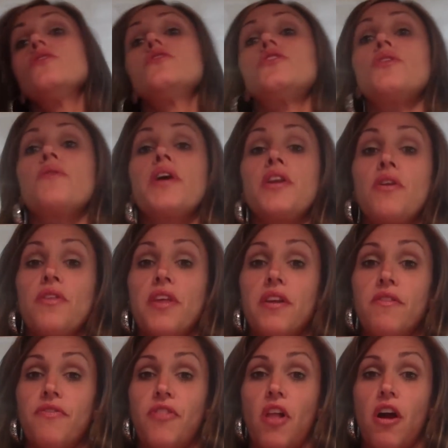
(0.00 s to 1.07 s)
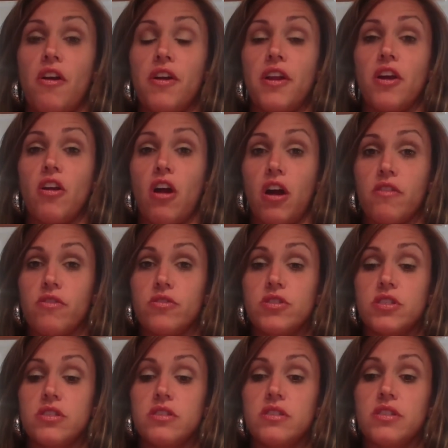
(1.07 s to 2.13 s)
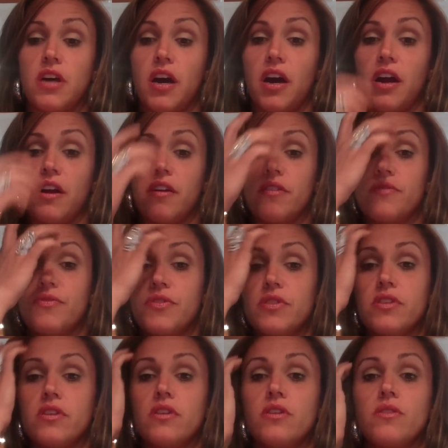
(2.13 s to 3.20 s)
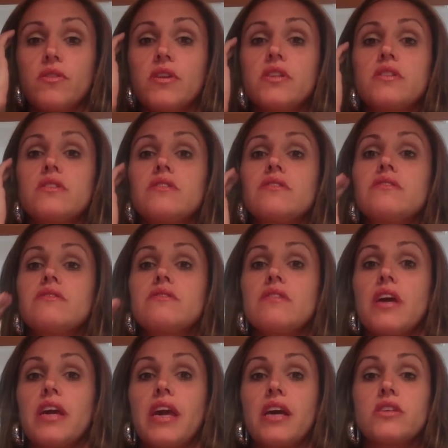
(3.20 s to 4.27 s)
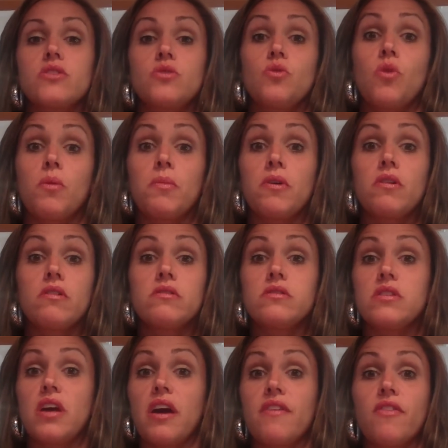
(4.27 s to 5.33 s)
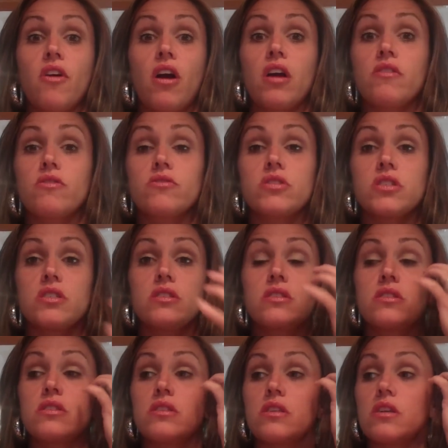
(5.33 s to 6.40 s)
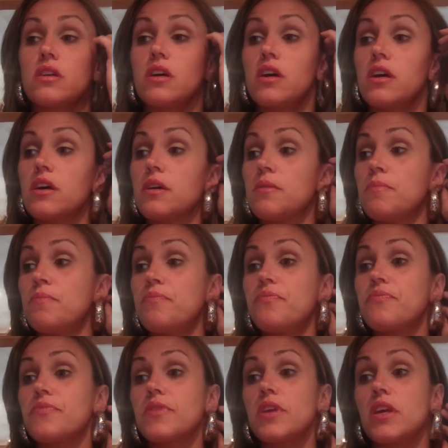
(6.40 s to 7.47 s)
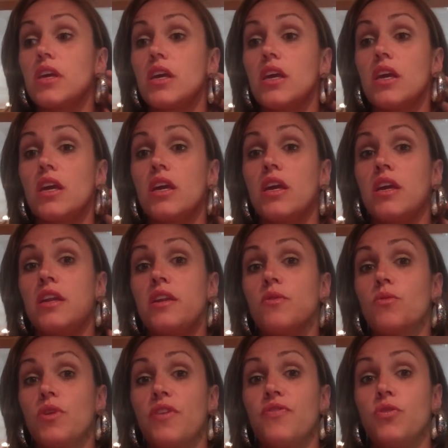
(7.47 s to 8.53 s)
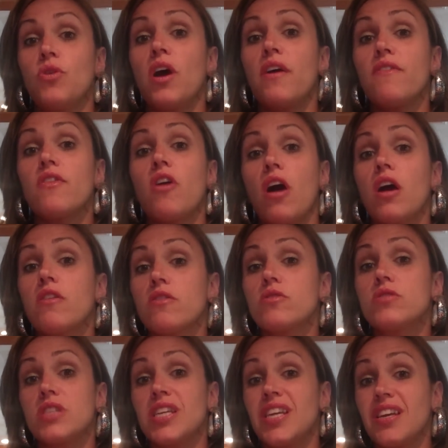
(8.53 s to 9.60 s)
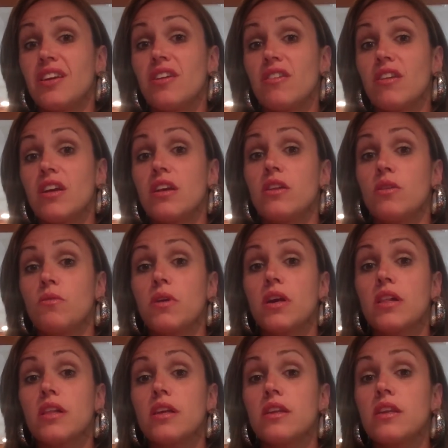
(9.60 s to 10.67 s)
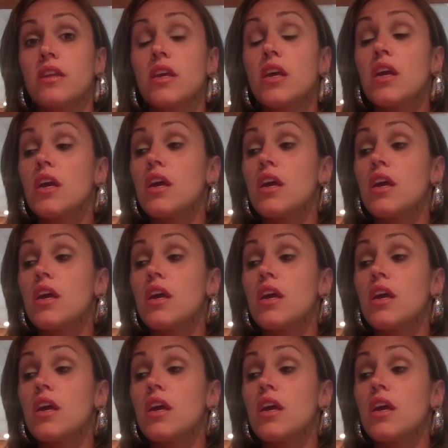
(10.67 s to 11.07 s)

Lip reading: So I know that in Florida, cockroaches are, you know, it's, I guess, normal to have cockroaches. And if you have a cockroach here in New England,